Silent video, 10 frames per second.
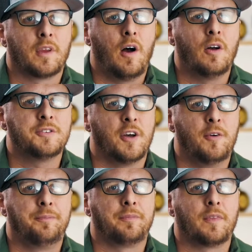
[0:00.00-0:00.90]
Also,
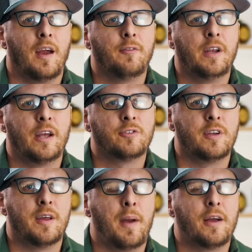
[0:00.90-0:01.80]
every entry
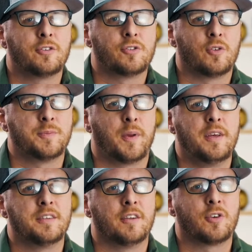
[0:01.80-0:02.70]
that Master's Choice
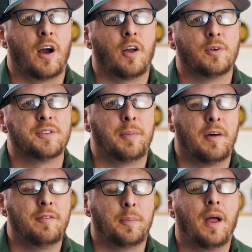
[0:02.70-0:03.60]
placed in the trial was above
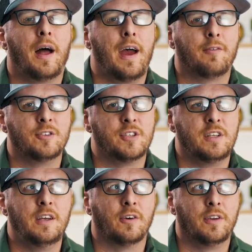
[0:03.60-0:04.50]
the plot average in
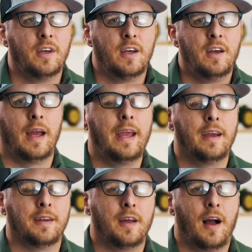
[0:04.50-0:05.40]
yield.
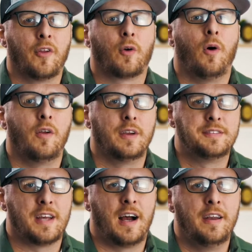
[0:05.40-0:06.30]
And, on the
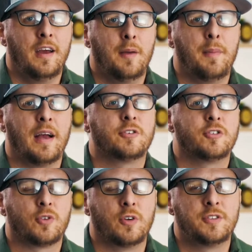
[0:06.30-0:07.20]
quality side,
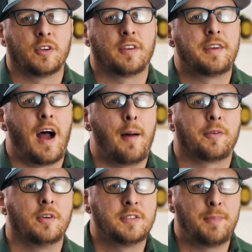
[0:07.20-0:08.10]
Master's Choice took the
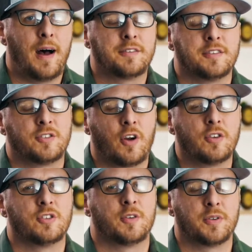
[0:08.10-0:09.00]
top three spots as
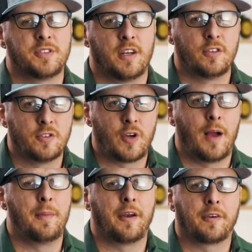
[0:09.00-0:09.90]
starch as a percentage of
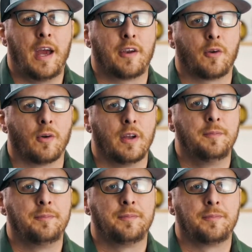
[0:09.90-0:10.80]
dry matter category.